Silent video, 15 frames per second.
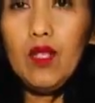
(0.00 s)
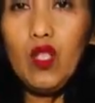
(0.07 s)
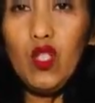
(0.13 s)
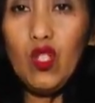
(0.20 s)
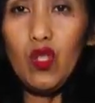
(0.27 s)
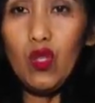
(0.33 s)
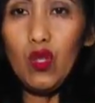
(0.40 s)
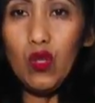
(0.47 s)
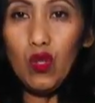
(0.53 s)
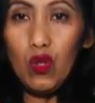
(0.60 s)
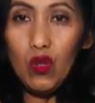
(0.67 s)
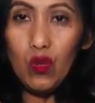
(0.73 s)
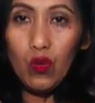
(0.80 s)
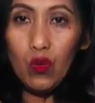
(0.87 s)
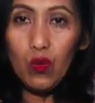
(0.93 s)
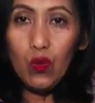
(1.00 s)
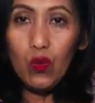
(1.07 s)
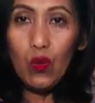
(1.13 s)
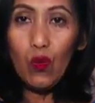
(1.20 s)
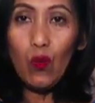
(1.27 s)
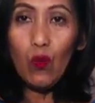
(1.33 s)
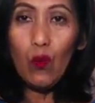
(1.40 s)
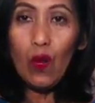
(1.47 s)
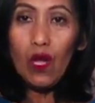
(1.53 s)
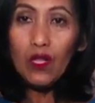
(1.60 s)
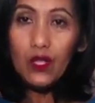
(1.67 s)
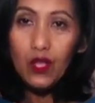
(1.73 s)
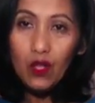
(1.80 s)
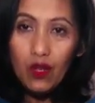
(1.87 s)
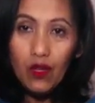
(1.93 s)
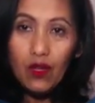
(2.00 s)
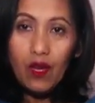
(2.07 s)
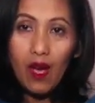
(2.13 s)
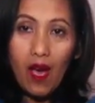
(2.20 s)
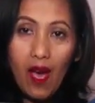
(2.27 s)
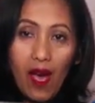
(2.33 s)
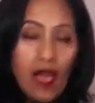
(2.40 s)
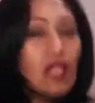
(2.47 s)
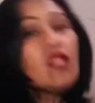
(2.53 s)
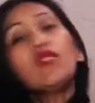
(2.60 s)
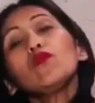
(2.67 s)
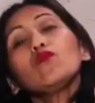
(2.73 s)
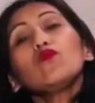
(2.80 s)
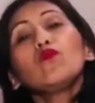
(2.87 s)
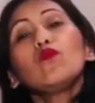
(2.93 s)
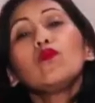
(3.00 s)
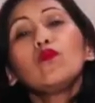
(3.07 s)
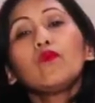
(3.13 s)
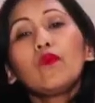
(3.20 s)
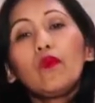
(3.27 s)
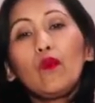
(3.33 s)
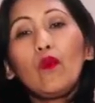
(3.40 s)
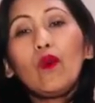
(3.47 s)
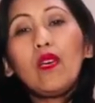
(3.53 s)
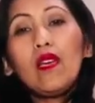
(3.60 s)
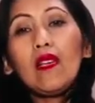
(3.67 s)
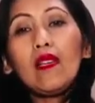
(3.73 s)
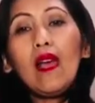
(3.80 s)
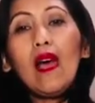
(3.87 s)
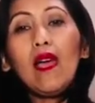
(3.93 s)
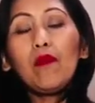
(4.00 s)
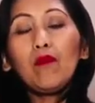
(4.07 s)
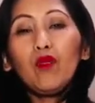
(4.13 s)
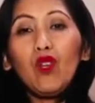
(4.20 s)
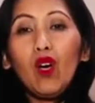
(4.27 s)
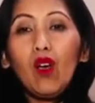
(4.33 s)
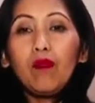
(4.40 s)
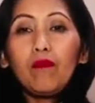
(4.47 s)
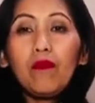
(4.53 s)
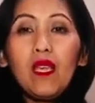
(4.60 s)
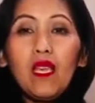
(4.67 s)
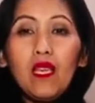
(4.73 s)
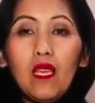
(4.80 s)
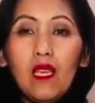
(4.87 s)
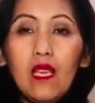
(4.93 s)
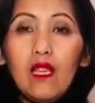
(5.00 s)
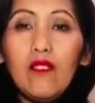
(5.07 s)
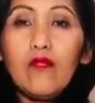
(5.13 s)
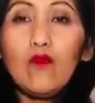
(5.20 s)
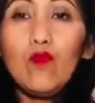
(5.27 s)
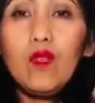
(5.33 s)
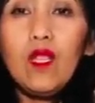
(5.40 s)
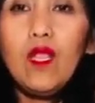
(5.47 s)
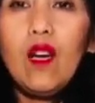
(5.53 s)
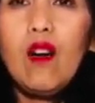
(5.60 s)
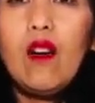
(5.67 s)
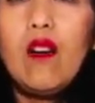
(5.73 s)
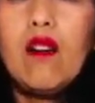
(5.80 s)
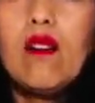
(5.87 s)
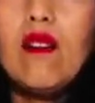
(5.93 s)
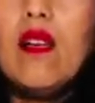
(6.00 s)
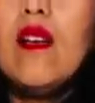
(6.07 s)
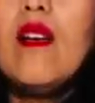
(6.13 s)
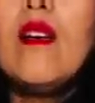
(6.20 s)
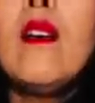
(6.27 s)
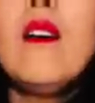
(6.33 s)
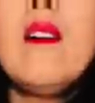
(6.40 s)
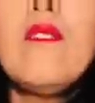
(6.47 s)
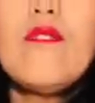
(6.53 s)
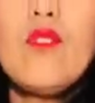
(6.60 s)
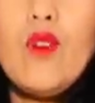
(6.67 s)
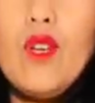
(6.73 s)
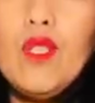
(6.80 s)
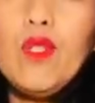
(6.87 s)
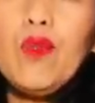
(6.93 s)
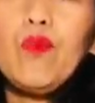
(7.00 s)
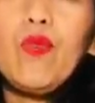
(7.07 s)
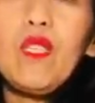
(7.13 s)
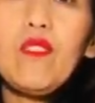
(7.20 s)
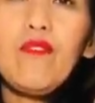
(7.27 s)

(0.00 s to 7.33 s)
So we'll show you guys when I'm done baking with our, of course, with the